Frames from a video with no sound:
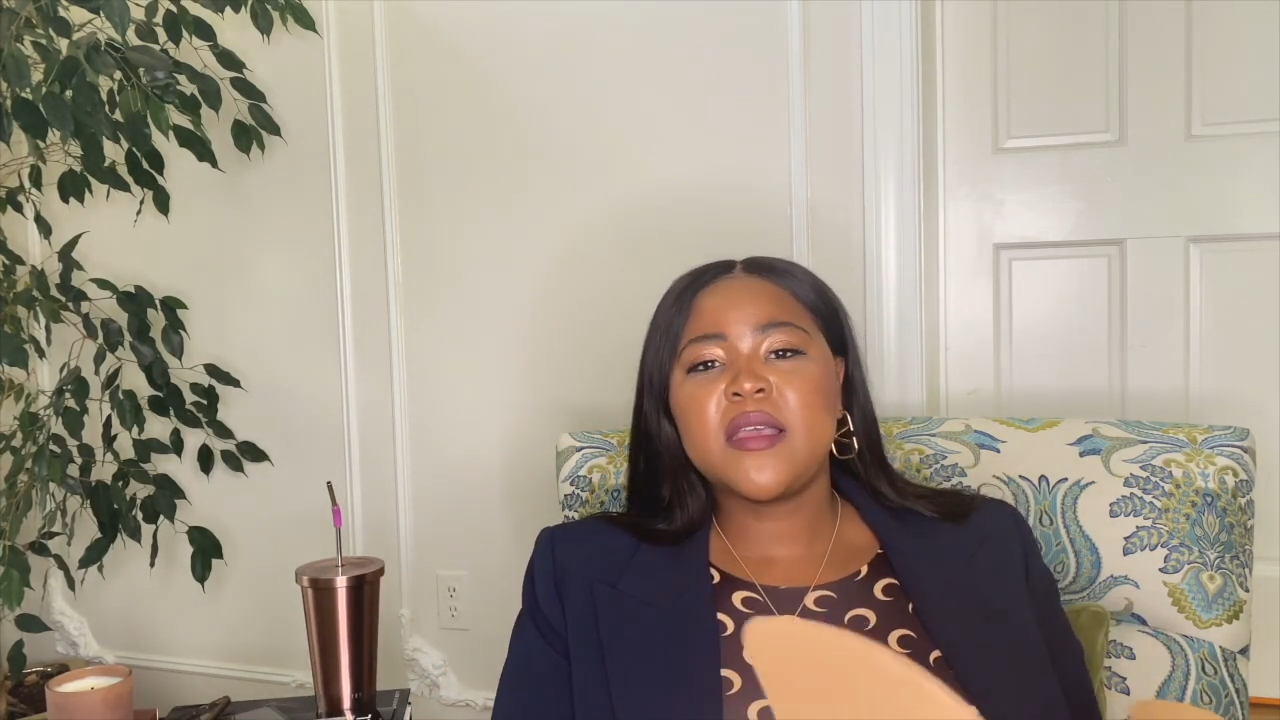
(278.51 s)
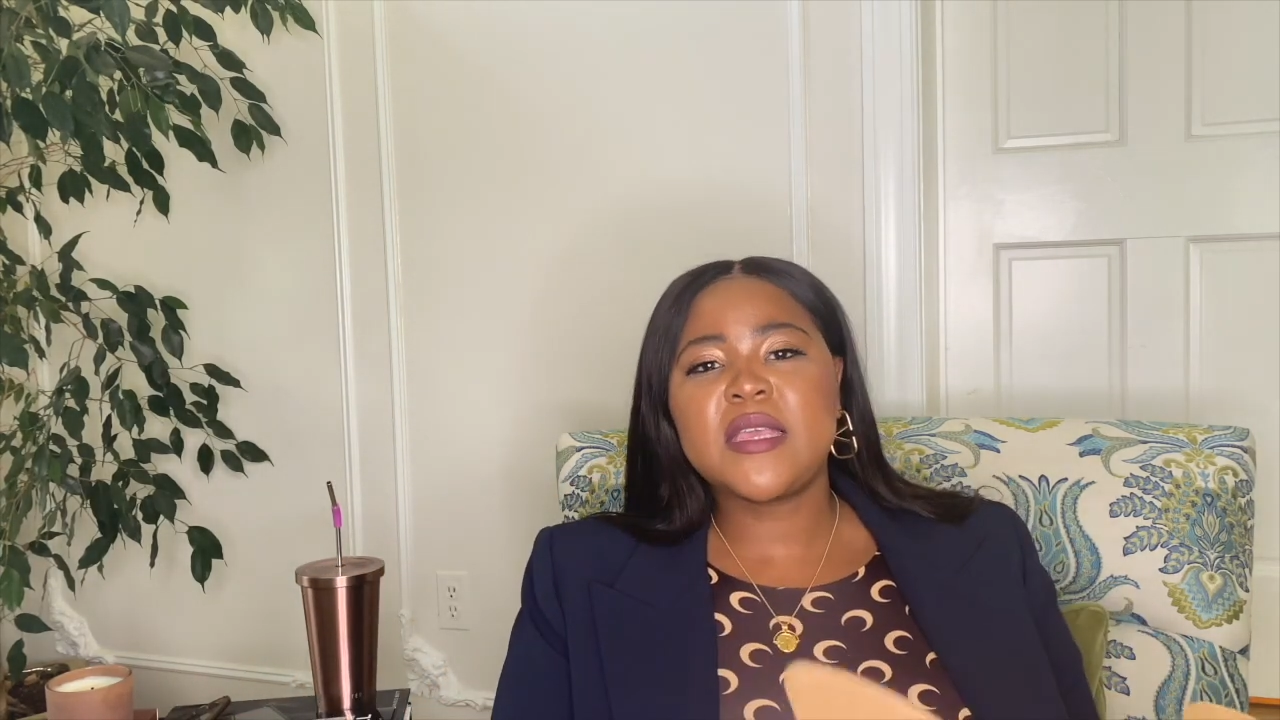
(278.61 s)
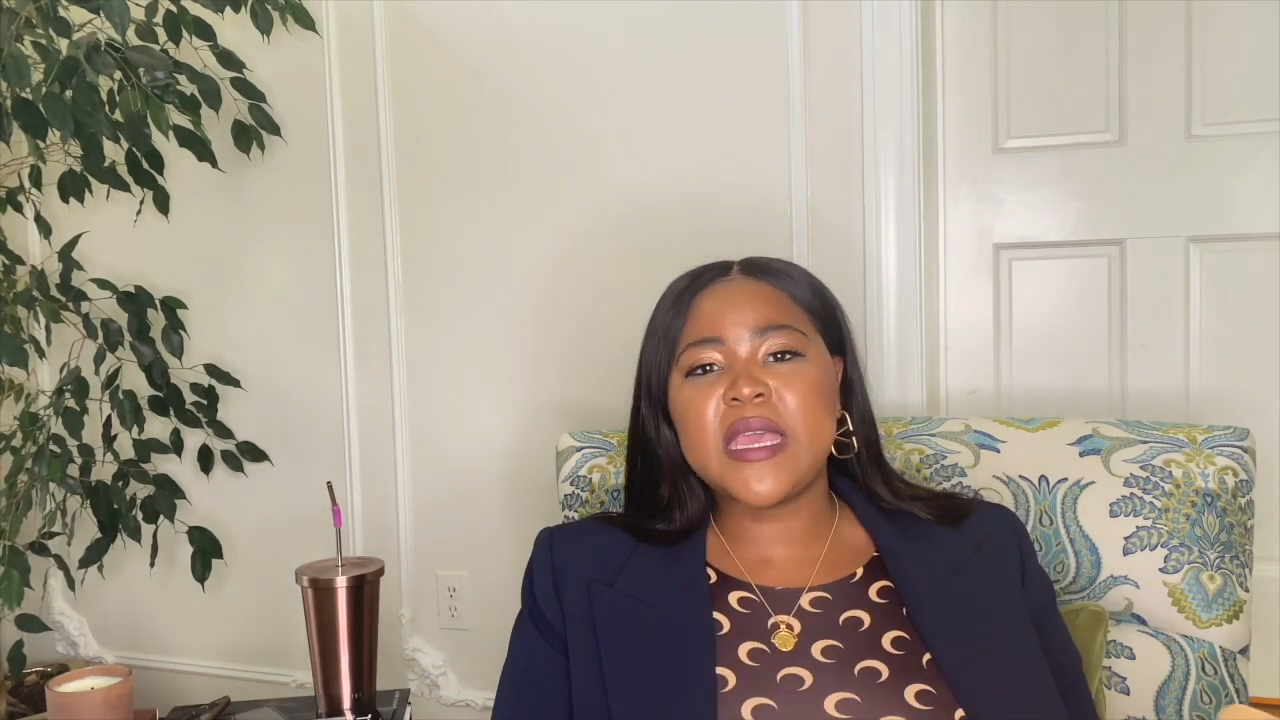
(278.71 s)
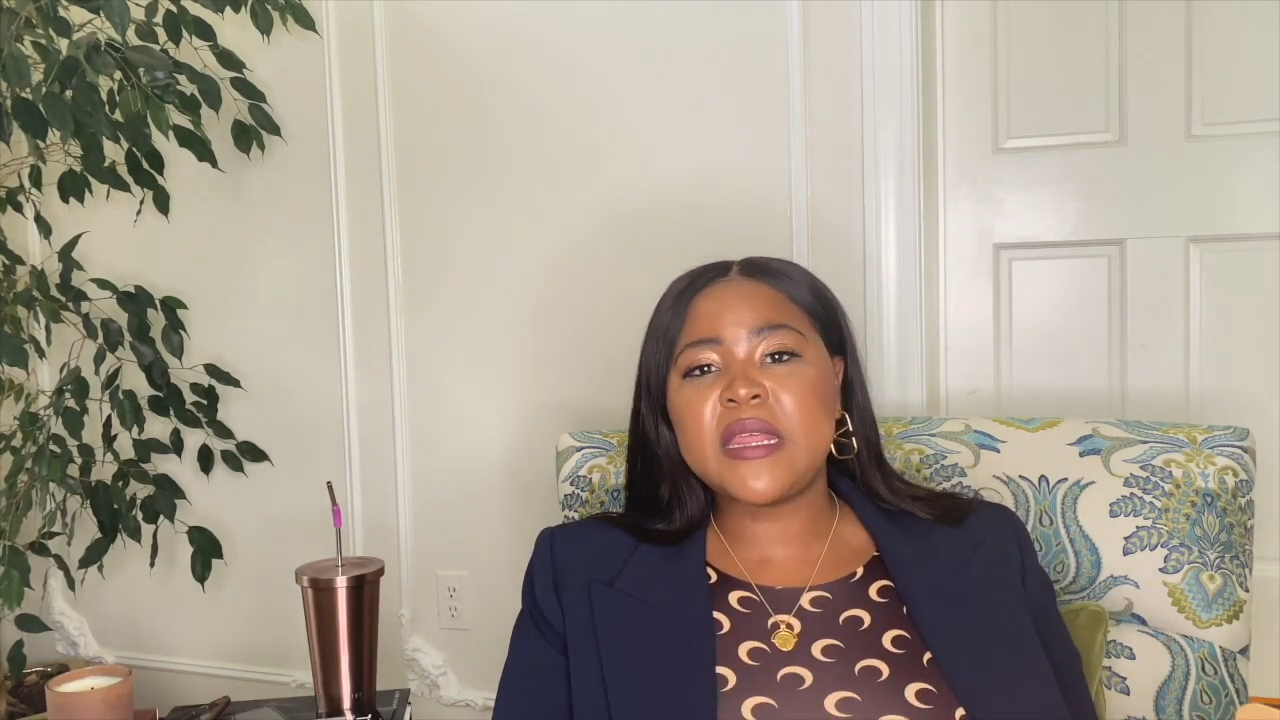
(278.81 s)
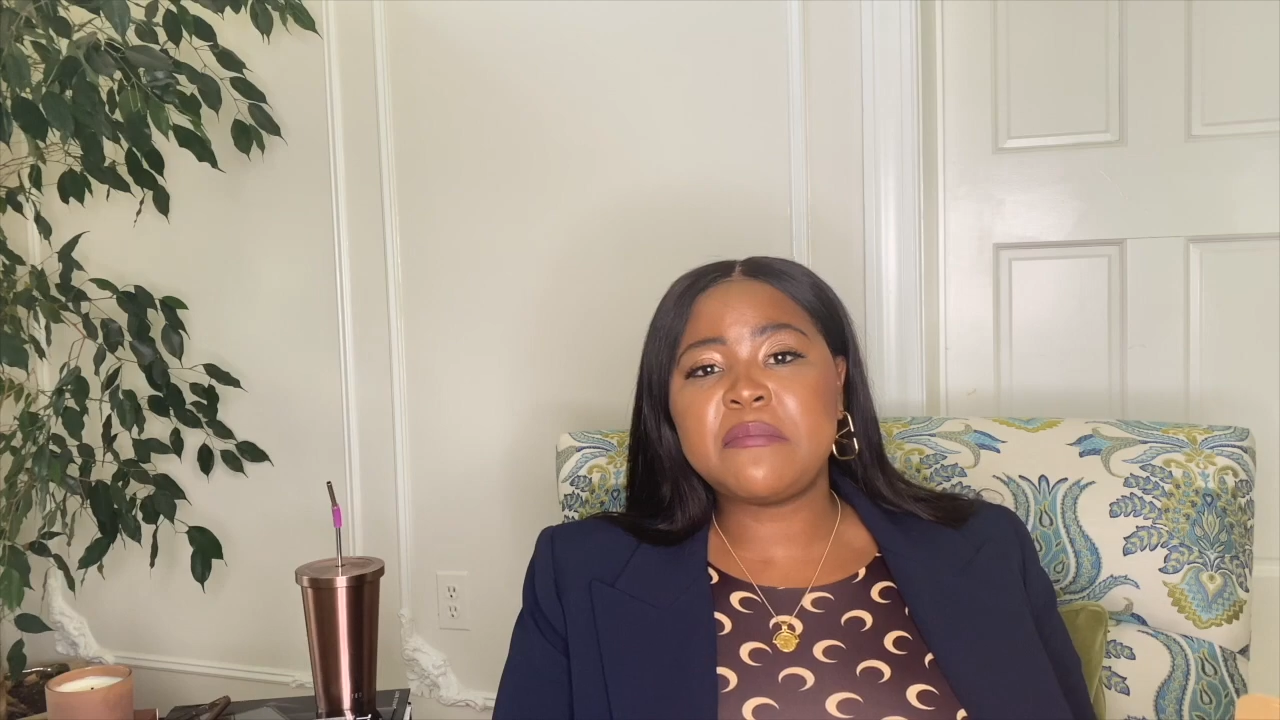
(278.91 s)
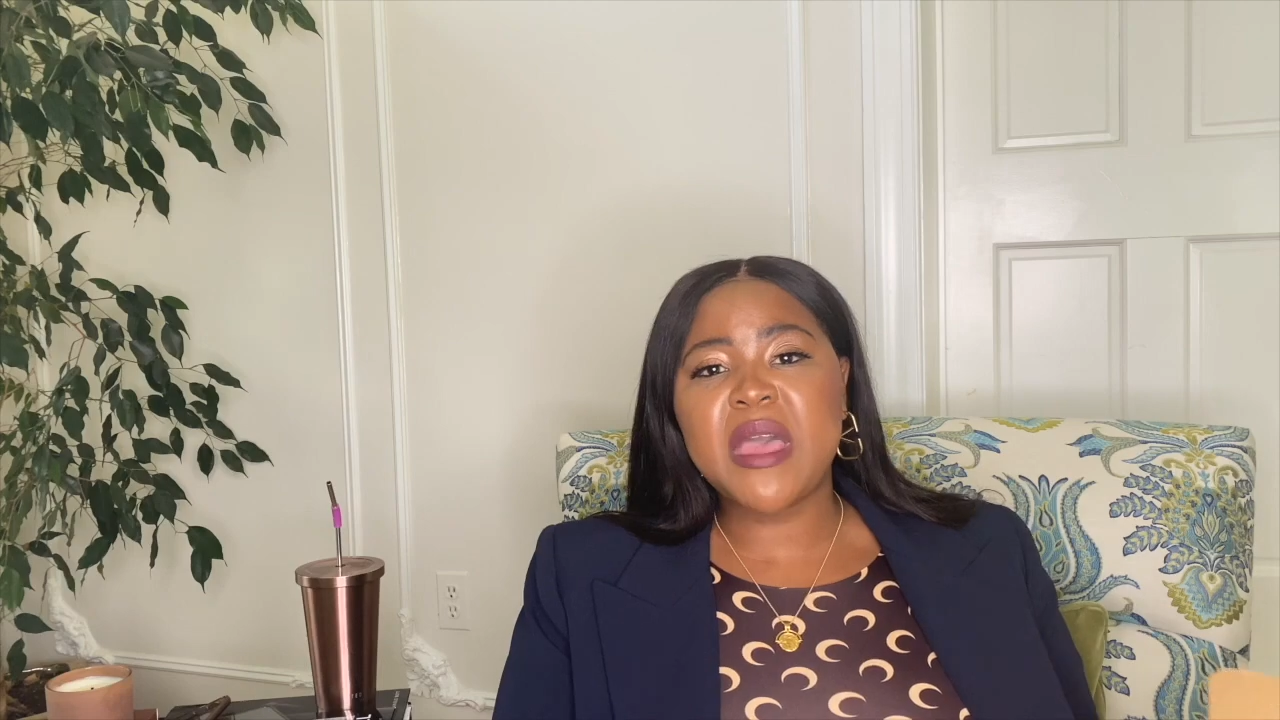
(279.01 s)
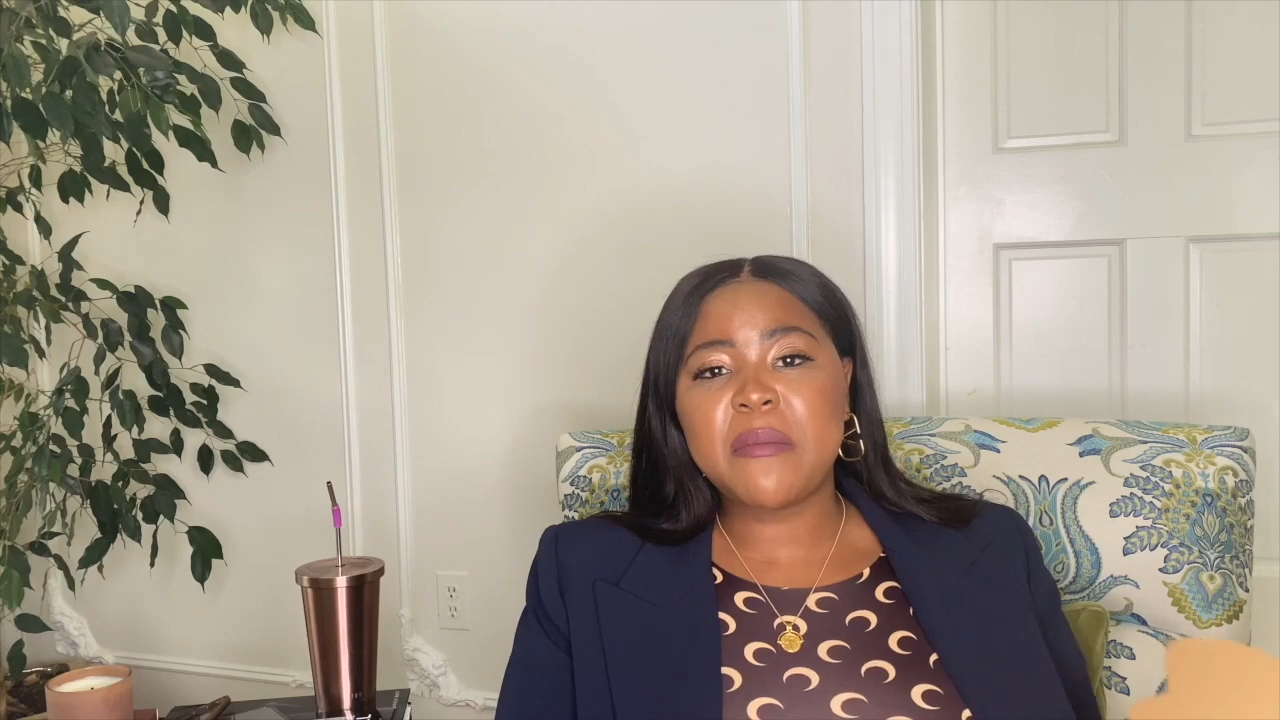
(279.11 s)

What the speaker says: getting my